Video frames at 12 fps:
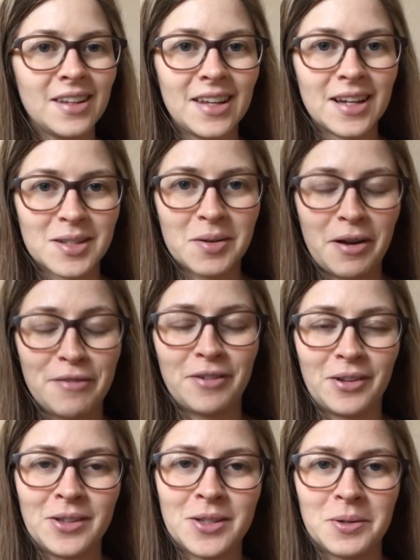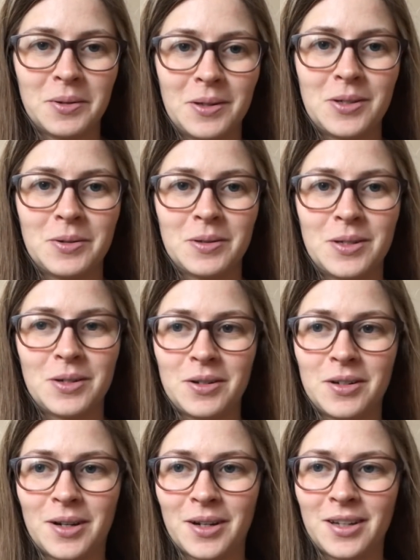it's quite fun, so I'll show it to
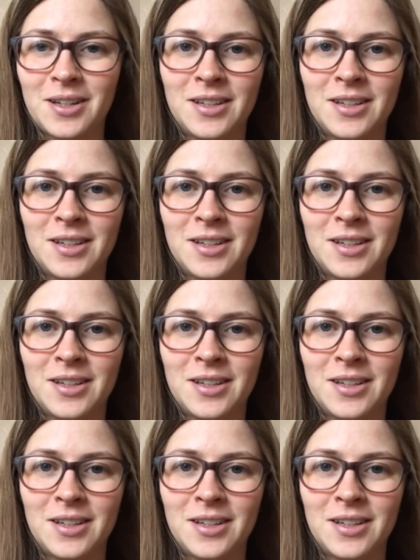you now.